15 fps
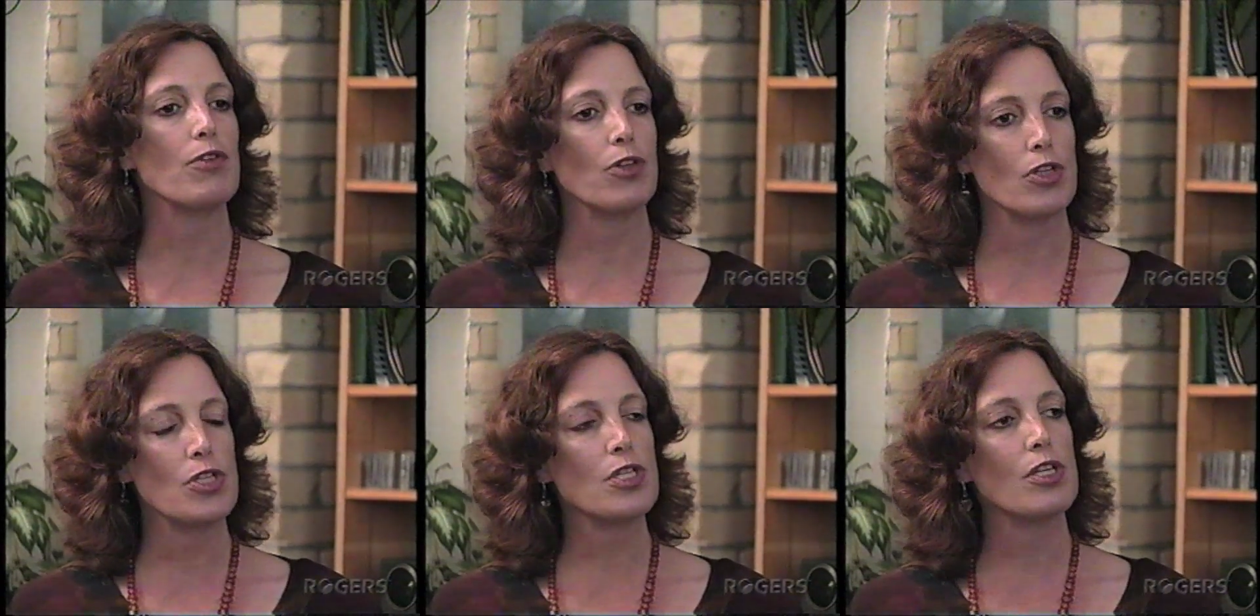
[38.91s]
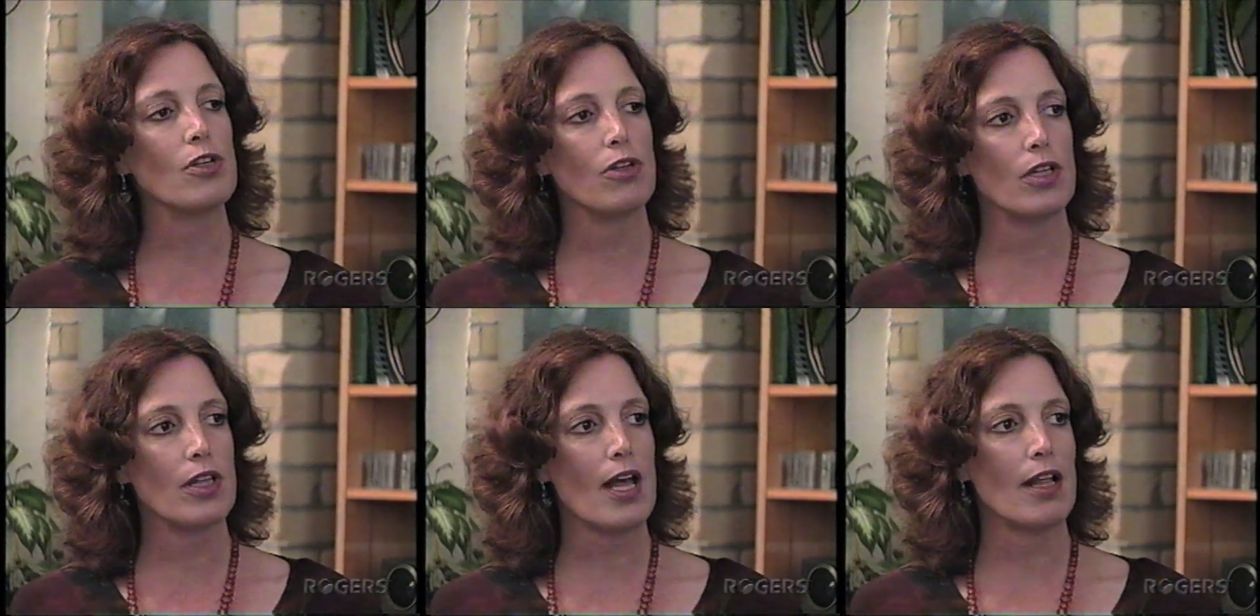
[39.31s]
really
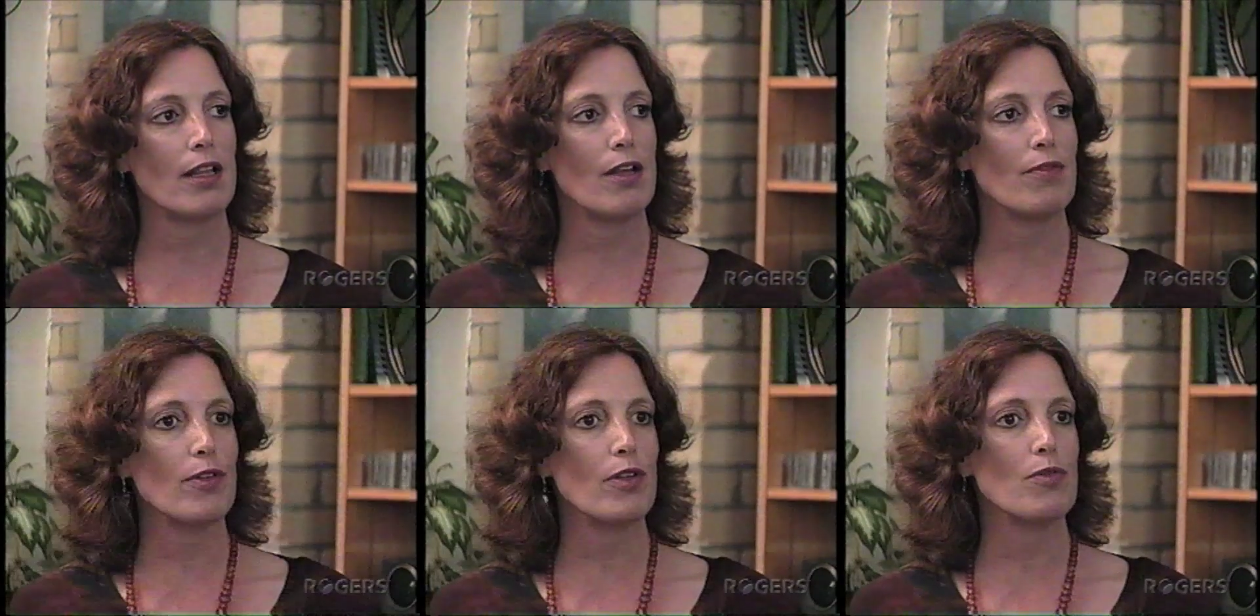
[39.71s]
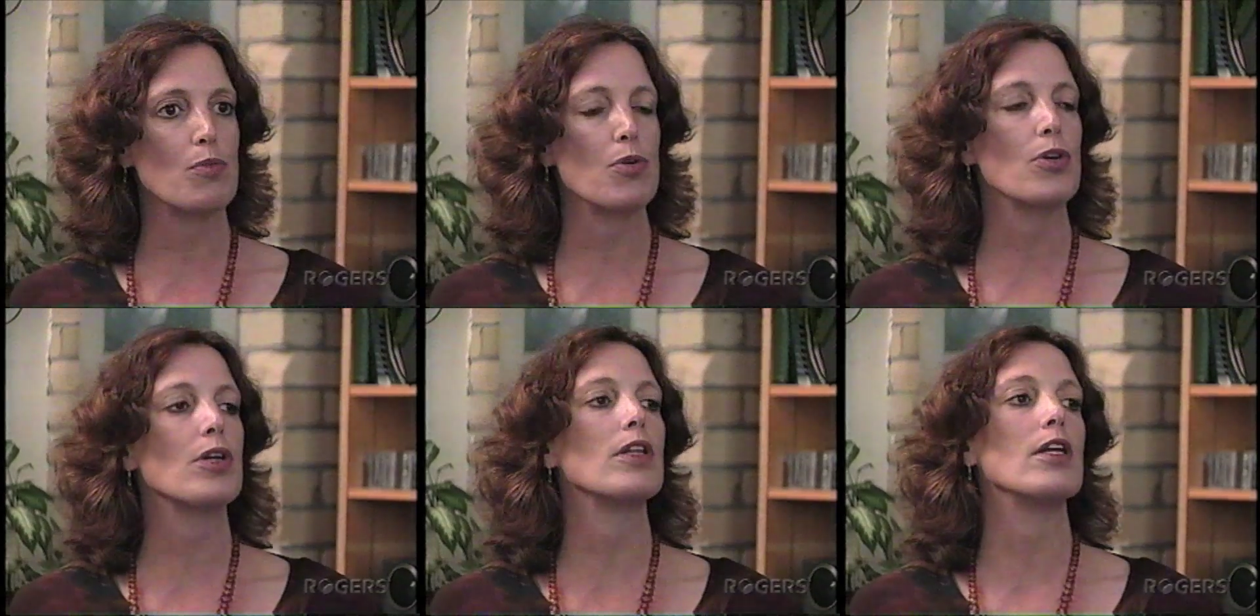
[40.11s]
skilled at that level of
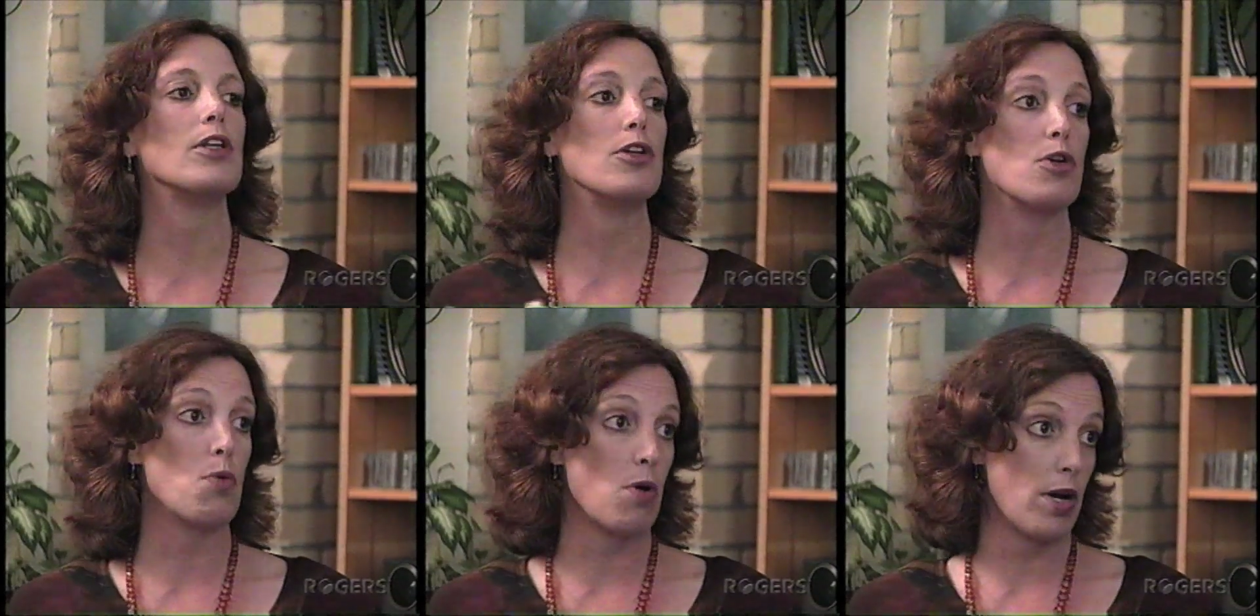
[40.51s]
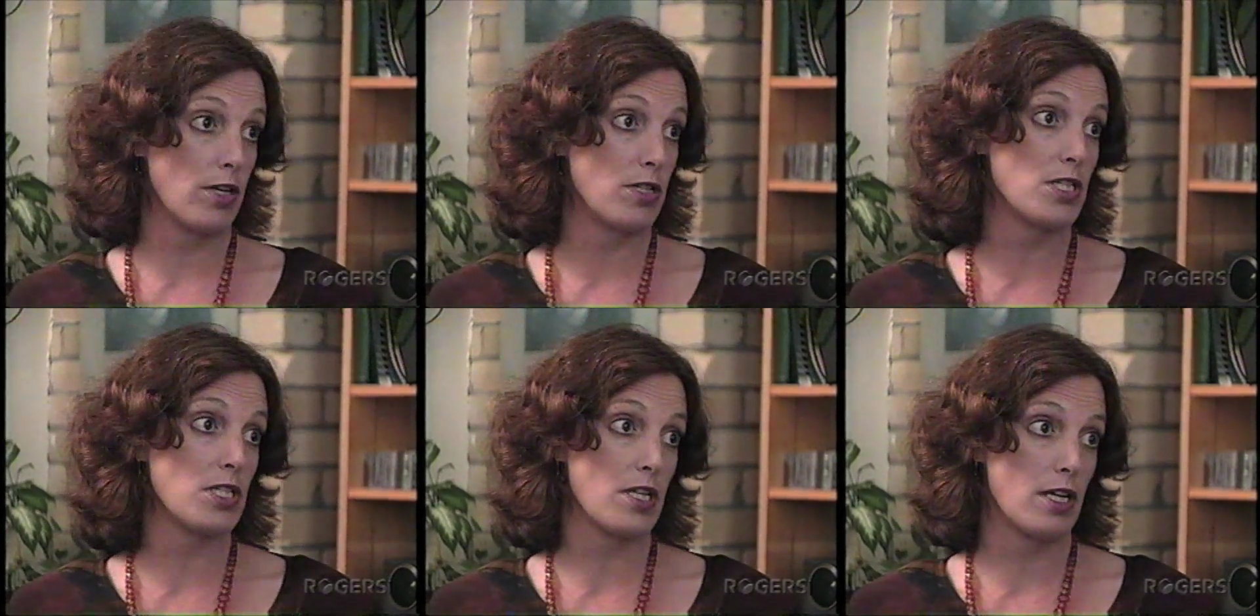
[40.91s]
work, and then you go on
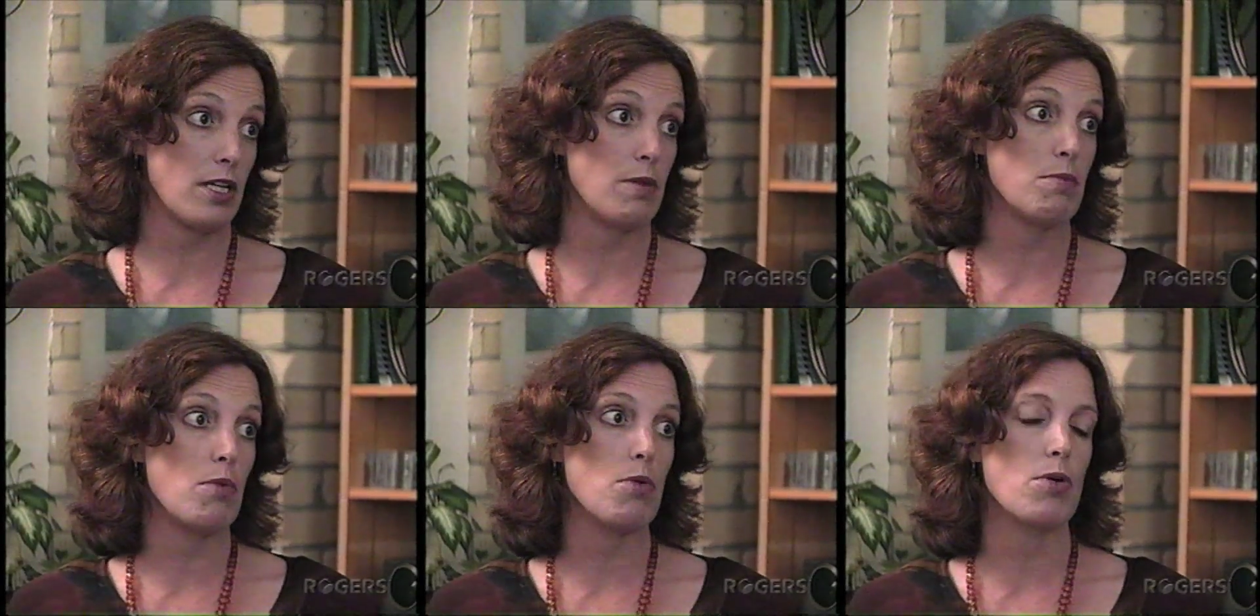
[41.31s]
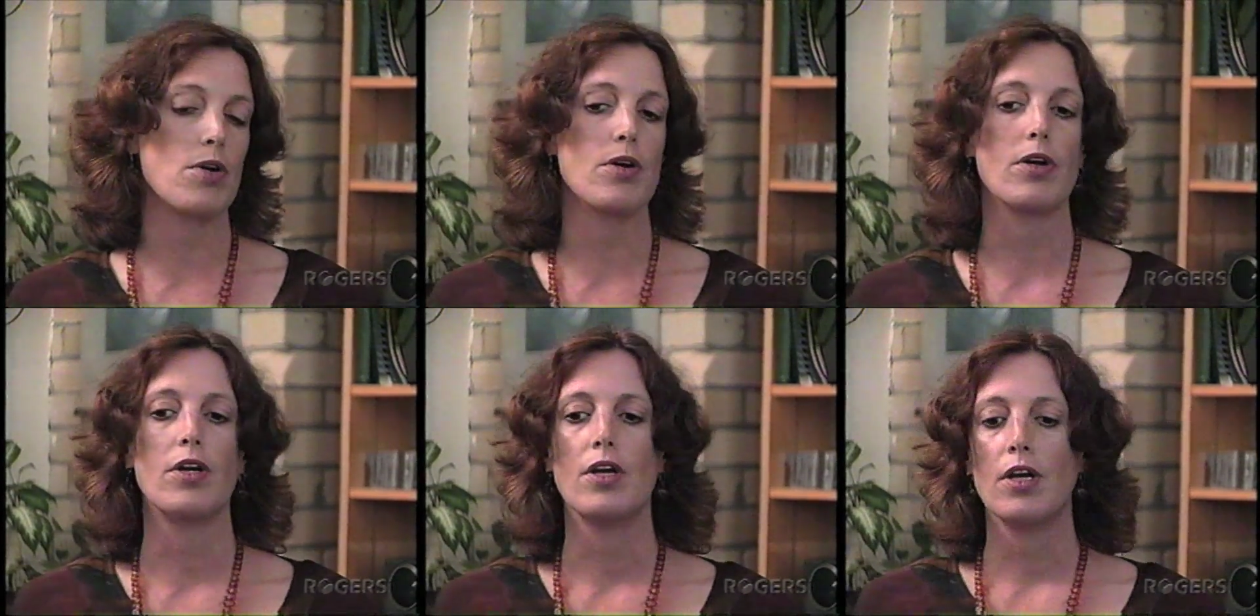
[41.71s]
and study
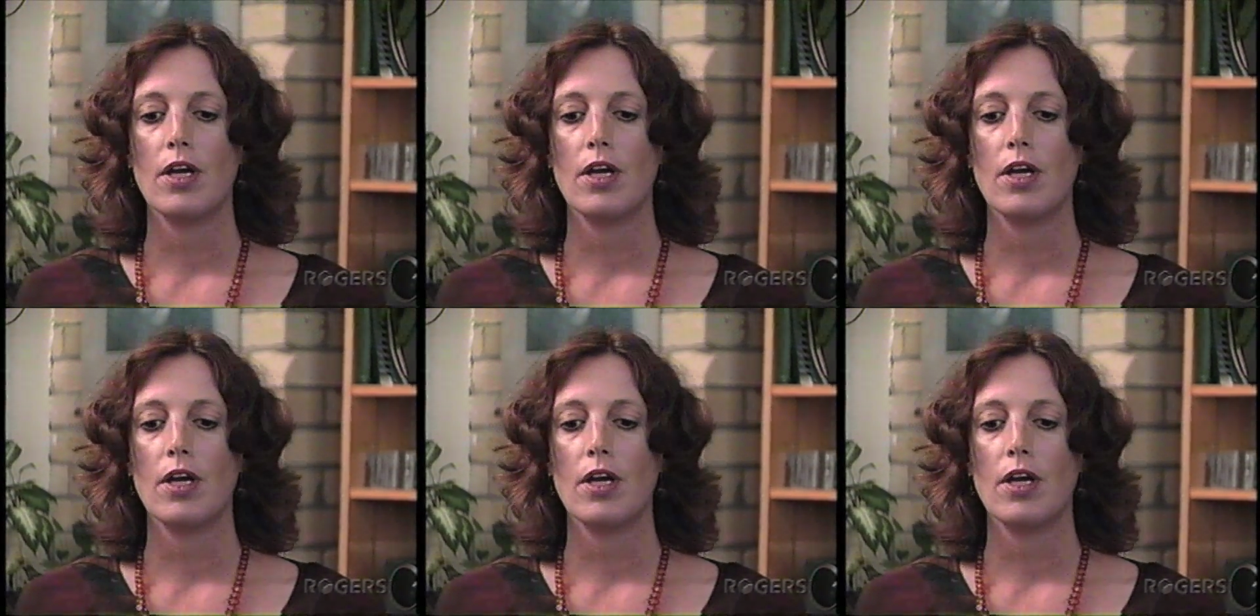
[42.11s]
more.